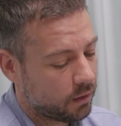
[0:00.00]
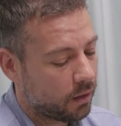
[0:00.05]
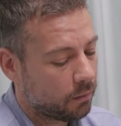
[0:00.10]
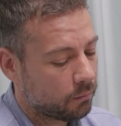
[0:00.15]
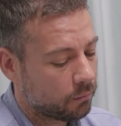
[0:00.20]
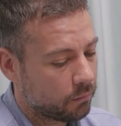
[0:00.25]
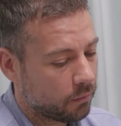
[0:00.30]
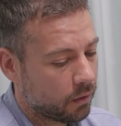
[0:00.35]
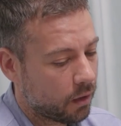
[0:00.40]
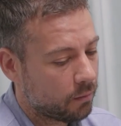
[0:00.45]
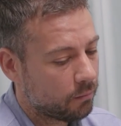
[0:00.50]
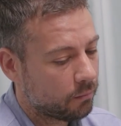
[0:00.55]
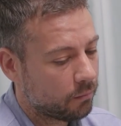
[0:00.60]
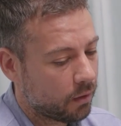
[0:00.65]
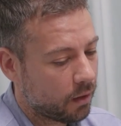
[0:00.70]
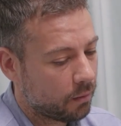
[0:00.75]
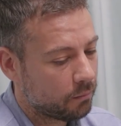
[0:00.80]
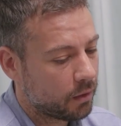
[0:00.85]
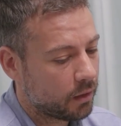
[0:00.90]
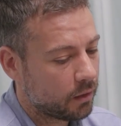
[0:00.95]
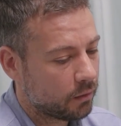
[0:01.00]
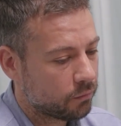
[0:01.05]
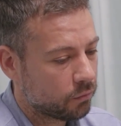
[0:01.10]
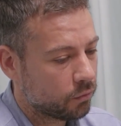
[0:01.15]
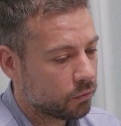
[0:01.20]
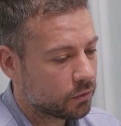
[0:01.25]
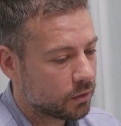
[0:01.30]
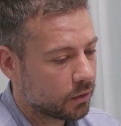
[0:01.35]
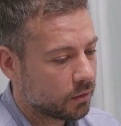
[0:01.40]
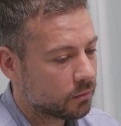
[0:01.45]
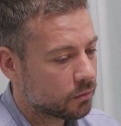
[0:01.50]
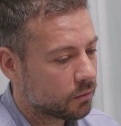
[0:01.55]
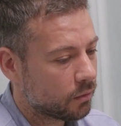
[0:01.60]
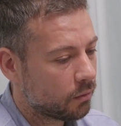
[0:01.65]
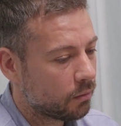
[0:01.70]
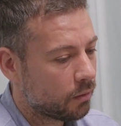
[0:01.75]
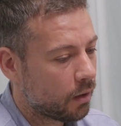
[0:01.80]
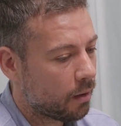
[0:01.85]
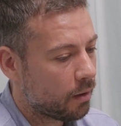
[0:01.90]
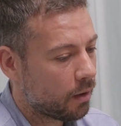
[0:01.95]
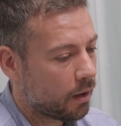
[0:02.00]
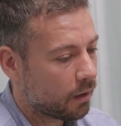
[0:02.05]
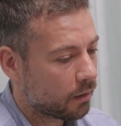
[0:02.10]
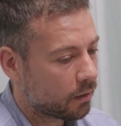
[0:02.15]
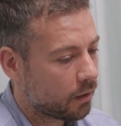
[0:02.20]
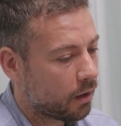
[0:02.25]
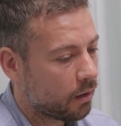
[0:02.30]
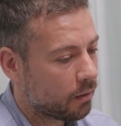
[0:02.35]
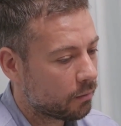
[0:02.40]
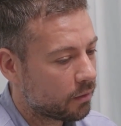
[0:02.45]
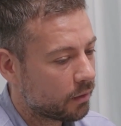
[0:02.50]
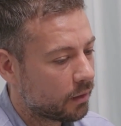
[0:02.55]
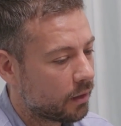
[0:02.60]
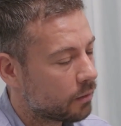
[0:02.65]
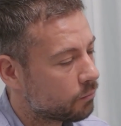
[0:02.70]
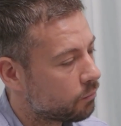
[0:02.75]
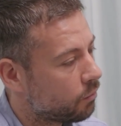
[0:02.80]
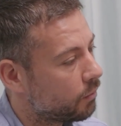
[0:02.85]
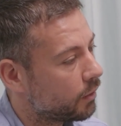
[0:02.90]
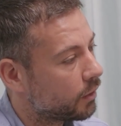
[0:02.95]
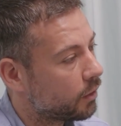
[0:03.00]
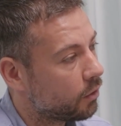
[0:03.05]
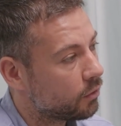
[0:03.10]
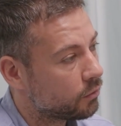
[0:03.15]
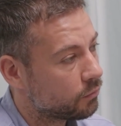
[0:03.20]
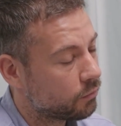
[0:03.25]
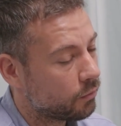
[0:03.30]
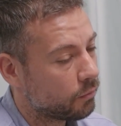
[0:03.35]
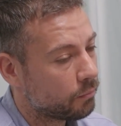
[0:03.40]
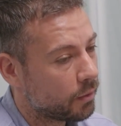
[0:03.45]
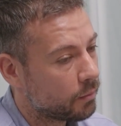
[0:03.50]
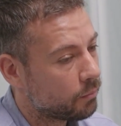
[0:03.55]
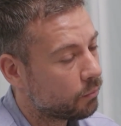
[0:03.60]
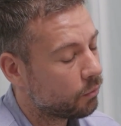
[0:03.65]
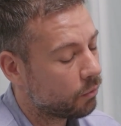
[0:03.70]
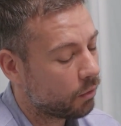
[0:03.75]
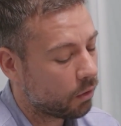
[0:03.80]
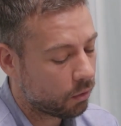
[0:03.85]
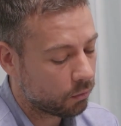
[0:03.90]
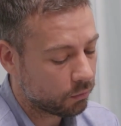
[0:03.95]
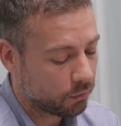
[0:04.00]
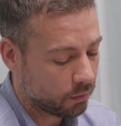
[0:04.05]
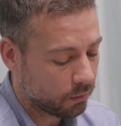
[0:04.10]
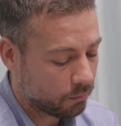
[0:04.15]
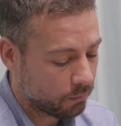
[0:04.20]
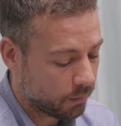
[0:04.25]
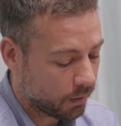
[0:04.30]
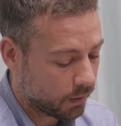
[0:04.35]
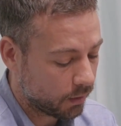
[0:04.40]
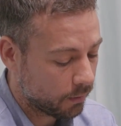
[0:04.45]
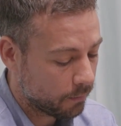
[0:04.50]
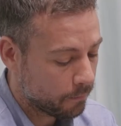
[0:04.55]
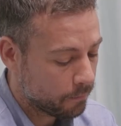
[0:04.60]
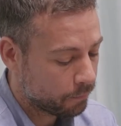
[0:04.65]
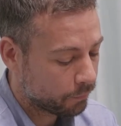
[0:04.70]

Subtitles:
And I'm nearly 40, so I think that probably goes for people who are older than me.